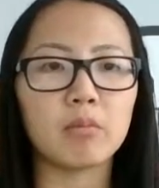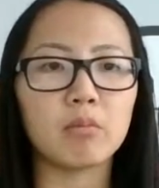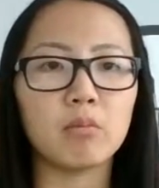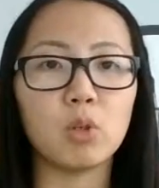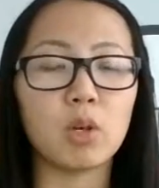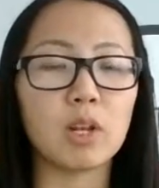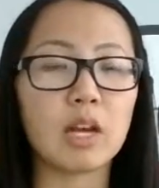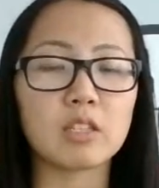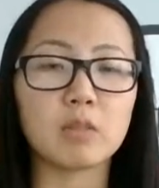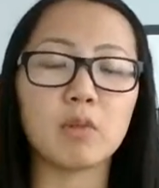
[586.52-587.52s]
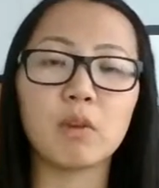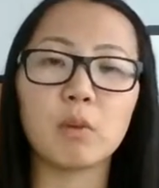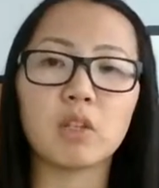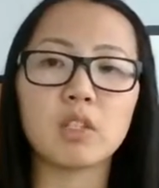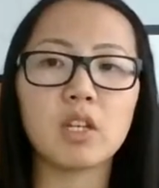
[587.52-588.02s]
You can ask them if they
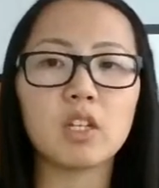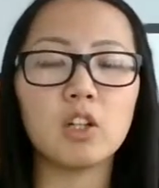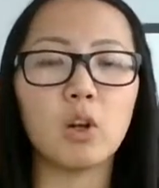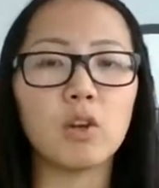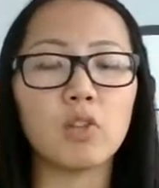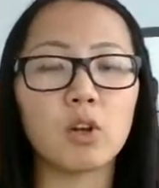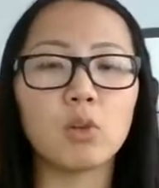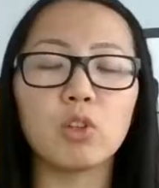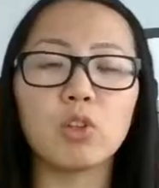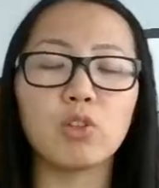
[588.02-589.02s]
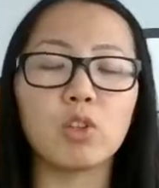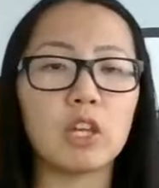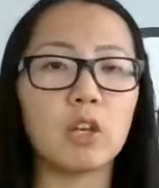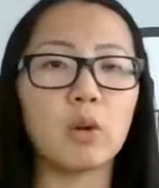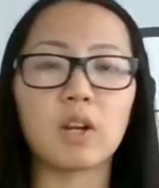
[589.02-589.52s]
want to send, can
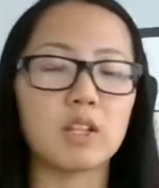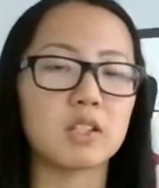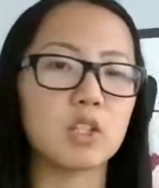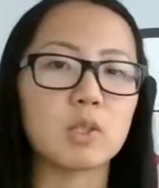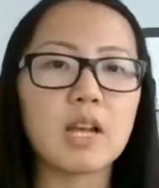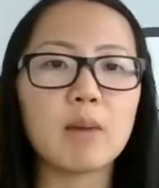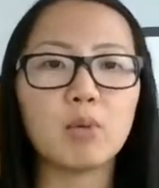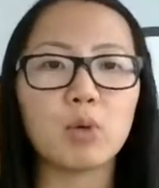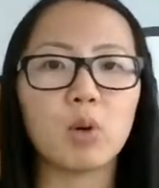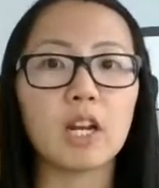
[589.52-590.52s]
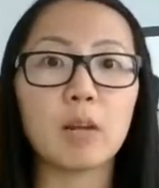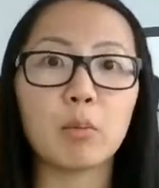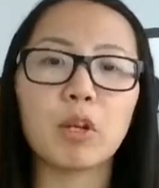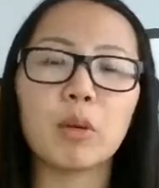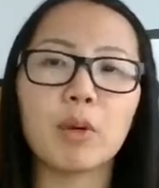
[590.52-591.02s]
I send you a sample, or can I
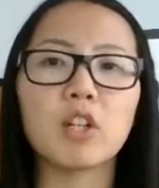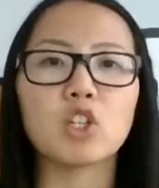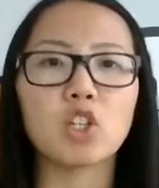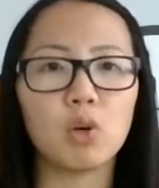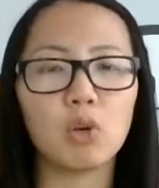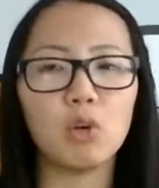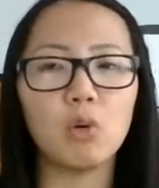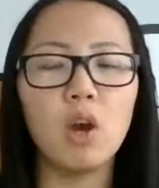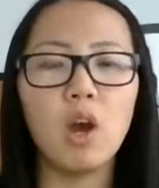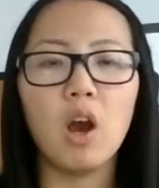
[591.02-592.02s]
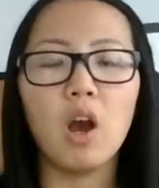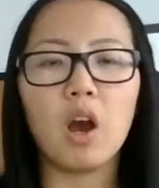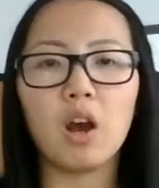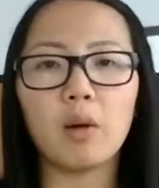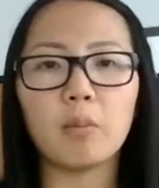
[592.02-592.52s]
bring it by to show you?
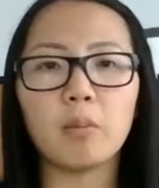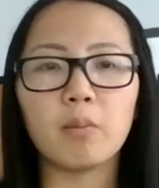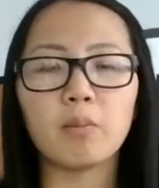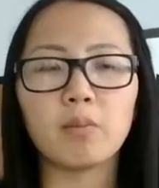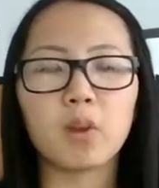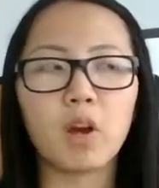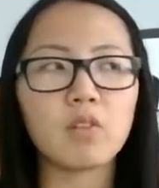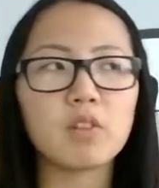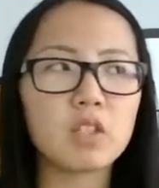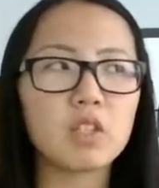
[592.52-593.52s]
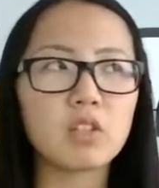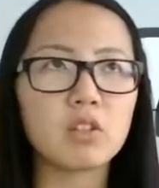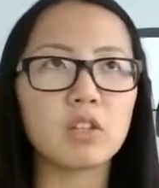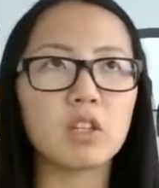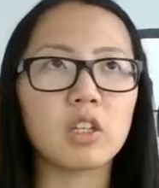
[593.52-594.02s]
Obviously these
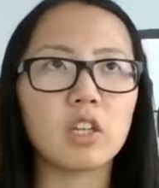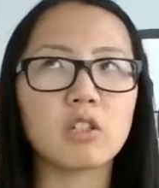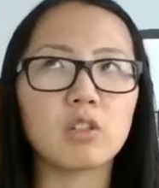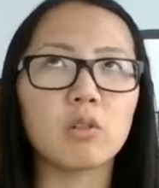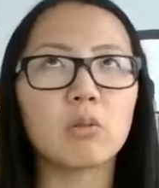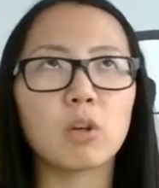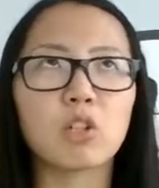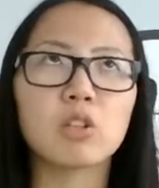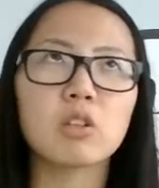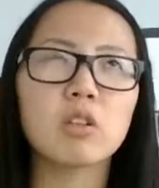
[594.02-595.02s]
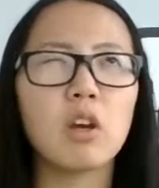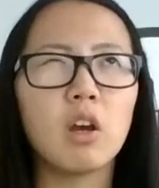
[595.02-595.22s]
are yes or no questions.